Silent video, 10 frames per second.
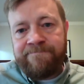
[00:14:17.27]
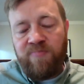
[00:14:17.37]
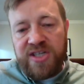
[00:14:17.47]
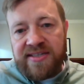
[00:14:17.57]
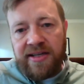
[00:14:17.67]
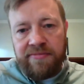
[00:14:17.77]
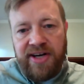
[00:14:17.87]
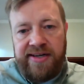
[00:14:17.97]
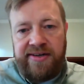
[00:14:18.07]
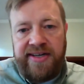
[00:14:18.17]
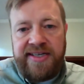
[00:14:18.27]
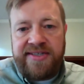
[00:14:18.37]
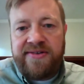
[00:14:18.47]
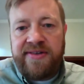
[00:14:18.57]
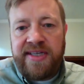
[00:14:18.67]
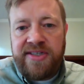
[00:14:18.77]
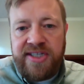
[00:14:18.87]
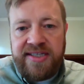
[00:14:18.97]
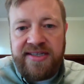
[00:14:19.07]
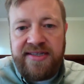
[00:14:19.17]
We celebrate here at Easter that
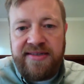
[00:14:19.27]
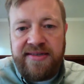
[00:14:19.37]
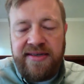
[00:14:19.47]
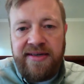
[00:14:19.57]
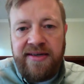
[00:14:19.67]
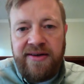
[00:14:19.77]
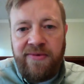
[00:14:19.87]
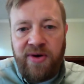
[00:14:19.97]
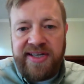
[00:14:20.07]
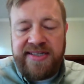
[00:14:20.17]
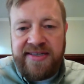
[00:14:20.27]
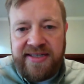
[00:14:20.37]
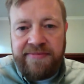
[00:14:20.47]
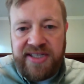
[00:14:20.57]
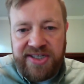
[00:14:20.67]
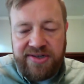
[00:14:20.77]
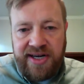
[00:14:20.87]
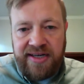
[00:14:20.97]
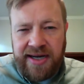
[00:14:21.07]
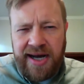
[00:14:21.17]
Jesus wanted to
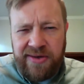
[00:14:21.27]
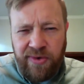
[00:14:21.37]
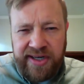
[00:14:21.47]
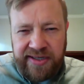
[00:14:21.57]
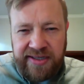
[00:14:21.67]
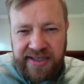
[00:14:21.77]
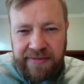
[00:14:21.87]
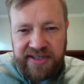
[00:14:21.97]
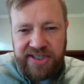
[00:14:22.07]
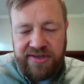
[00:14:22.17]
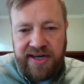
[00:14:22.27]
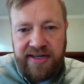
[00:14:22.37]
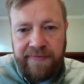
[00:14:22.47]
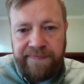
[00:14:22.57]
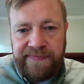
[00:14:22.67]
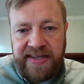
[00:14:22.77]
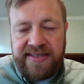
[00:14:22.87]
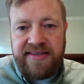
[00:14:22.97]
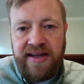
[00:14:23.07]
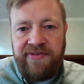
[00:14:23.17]
demonstrate, God wanted to demonstrate
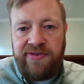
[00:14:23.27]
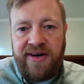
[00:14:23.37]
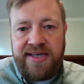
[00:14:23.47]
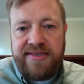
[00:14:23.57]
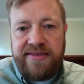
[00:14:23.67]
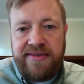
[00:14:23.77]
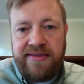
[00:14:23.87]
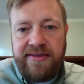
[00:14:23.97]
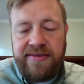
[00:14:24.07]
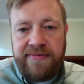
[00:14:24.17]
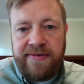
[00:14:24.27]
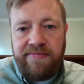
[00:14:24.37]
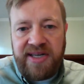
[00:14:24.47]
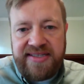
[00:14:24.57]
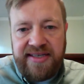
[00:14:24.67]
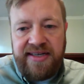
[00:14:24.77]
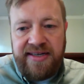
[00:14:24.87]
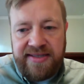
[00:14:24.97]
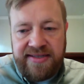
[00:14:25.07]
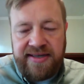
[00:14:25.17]
his love for us by sending
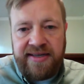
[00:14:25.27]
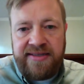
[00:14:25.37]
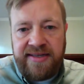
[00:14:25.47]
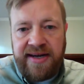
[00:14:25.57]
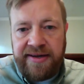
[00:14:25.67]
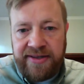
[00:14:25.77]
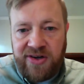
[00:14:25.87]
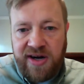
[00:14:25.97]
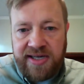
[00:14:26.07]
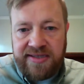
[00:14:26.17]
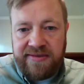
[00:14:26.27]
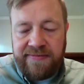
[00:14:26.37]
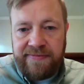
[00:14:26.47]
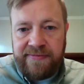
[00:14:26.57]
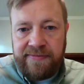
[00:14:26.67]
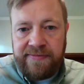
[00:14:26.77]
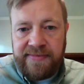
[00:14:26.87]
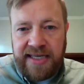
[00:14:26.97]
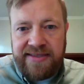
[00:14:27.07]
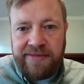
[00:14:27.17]
his son to die on the cross.
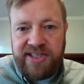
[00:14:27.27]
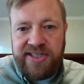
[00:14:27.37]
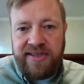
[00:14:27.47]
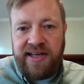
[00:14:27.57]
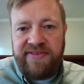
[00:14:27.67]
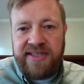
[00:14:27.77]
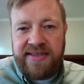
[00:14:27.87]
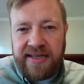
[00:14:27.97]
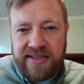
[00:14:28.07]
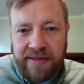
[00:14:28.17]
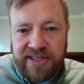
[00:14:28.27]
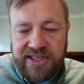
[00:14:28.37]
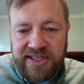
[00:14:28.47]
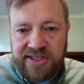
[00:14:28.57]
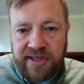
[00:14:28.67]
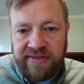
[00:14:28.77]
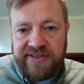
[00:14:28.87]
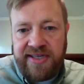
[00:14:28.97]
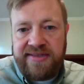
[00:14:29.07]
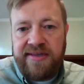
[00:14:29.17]
That's how much he loved us. That's how much he
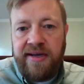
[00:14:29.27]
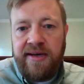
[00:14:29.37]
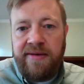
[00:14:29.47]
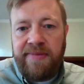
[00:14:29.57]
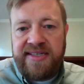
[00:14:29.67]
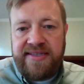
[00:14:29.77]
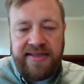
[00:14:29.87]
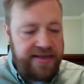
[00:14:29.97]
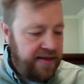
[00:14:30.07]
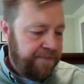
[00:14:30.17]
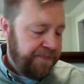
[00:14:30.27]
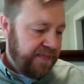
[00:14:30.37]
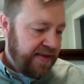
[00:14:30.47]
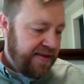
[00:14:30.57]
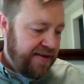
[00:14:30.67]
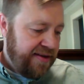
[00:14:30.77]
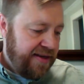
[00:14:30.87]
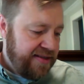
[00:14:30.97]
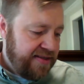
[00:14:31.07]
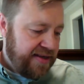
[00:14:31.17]
serves us by sending
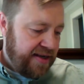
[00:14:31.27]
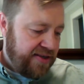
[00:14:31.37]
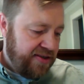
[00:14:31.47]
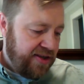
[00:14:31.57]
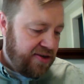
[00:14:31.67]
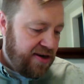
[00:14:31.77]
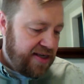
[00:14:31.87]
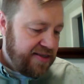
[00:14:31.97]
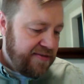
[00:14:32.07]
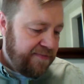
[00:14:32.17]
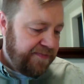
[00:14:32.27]
his son to the cross.